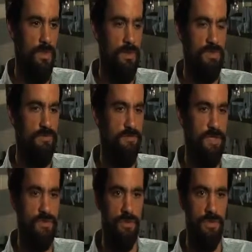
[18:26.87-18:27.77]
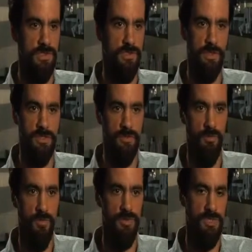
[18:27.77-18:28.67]
the critters that live in
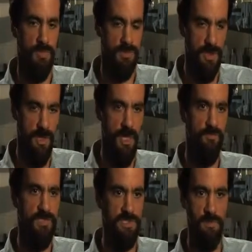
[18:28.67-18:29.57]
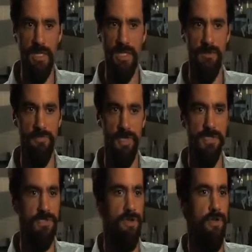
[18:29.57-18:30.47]
these exposed habitats
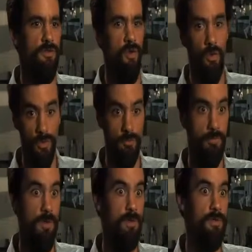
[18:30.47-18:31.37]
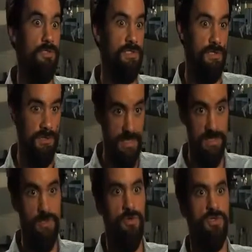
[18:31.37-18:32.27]
and impacted habitats are nowhere near to
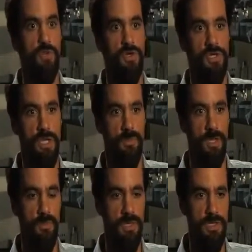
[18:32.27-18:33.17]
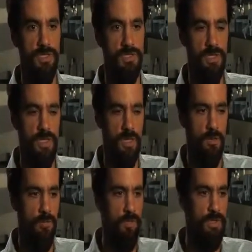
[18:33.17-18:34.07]
being out of the woods yet. What we
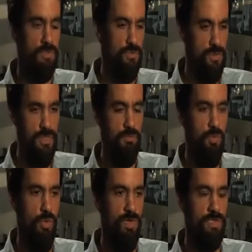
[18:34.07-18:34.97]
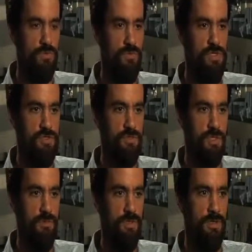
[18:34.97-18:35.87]
know is that these
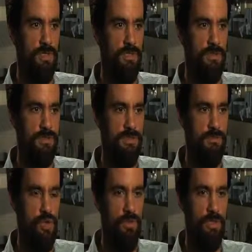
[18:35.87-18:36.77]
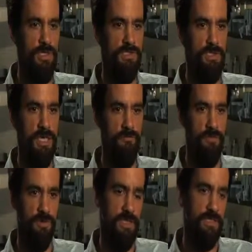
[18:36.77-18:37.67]
non-lethal effects are the
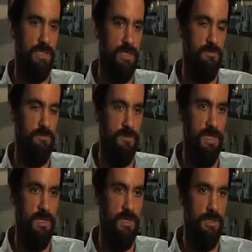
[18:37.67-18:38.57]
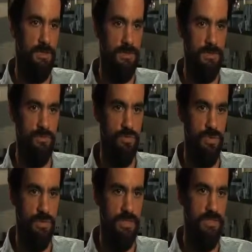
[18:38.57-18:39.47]
most important things to get a handle on
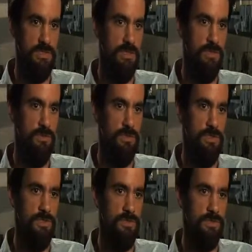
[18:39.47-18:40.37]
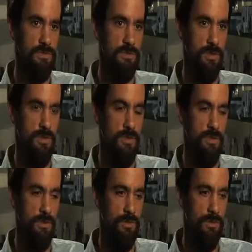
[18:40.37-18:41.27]
for predicting the long-term
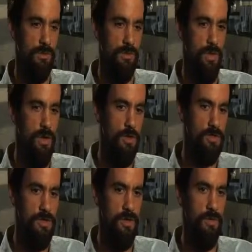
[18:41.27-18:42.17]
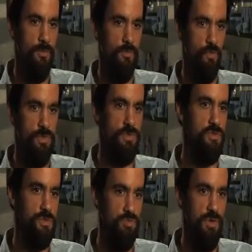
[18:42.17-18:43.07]
population consequences of this
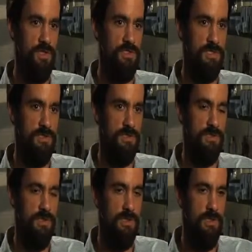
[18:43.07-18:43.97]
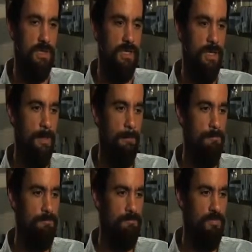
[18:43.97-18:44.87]
event. And
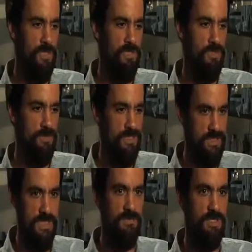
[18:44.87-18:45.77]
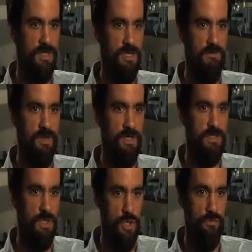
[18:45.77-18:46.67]
those effects are only starting
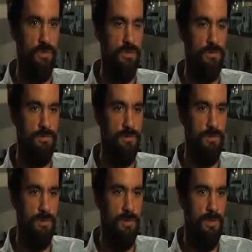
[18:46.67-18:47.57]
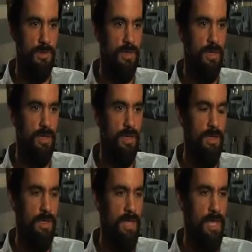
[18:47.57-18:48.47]
to emerge. The most obvious immediate
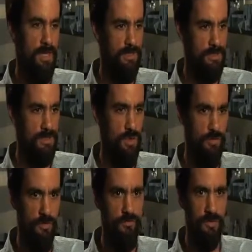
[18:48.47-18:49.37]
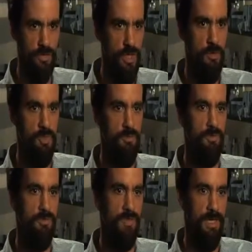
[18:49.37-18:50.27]
events are the oiled birds and
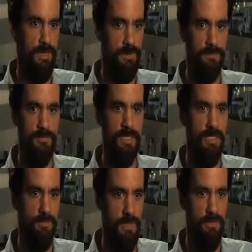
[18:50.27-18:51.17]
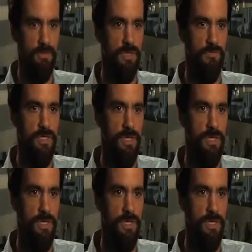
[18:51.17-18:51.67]
dead turtles washing up on the beach.